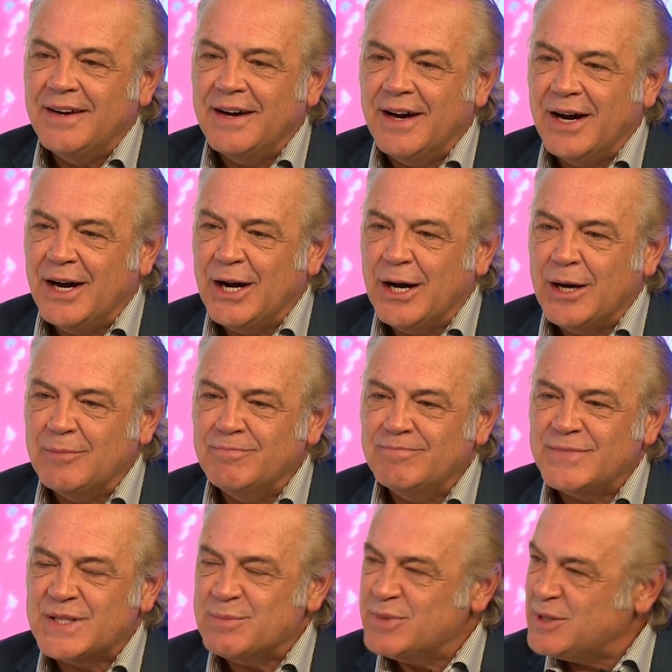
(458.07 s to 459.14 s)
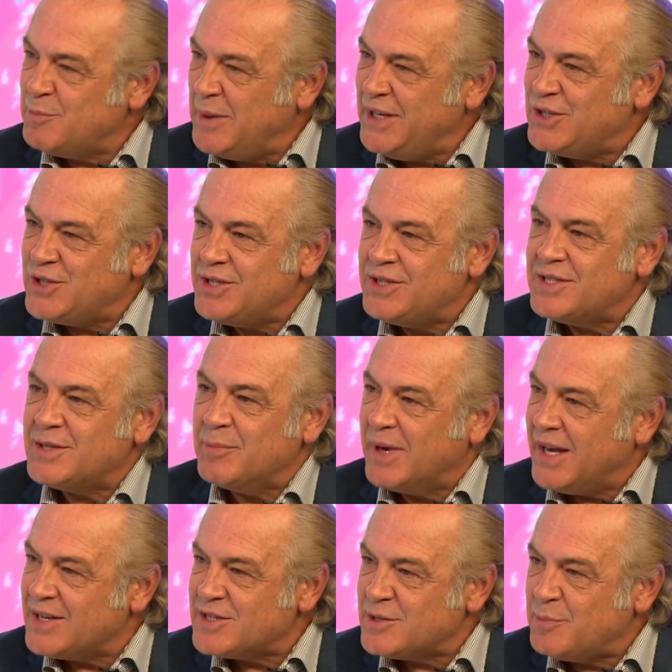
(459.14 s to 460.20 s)
some speeches, some
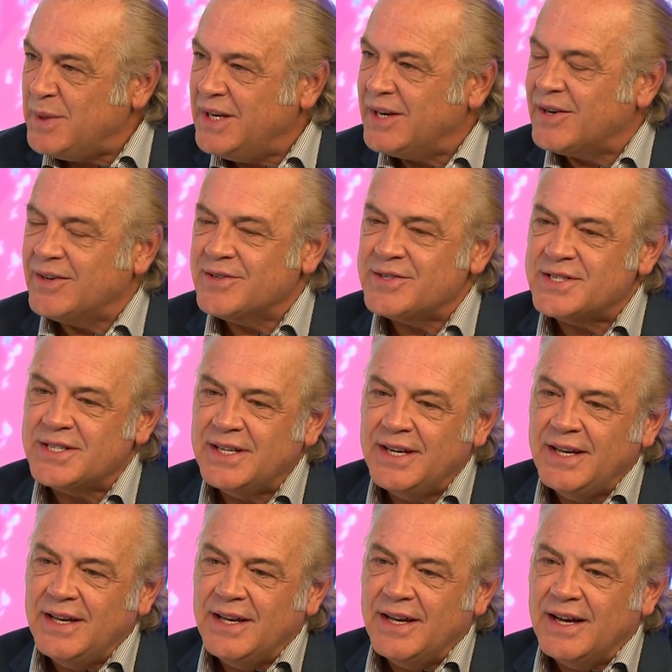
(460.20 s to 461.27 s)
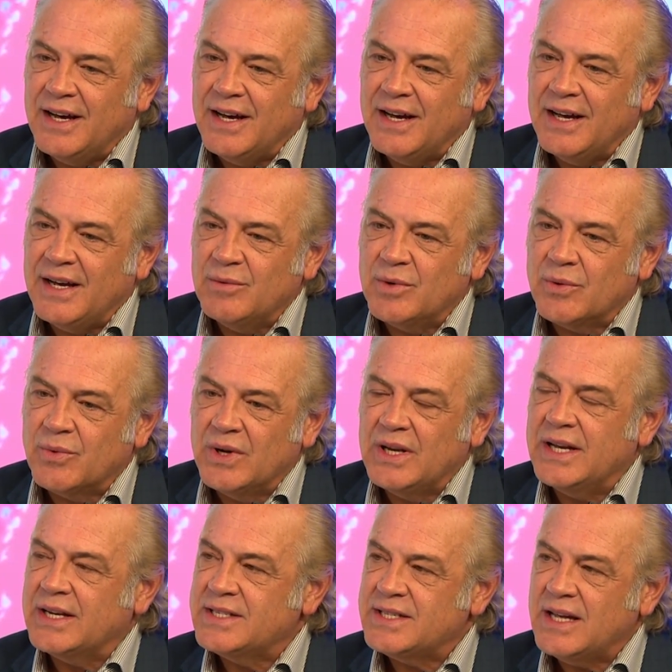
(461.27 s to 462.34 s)
guest speakers, and we're
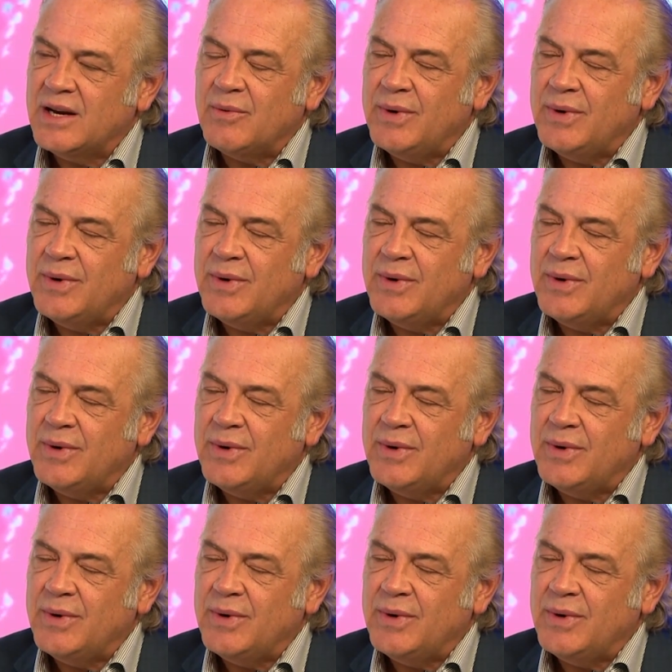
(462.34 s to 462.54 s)
really excited.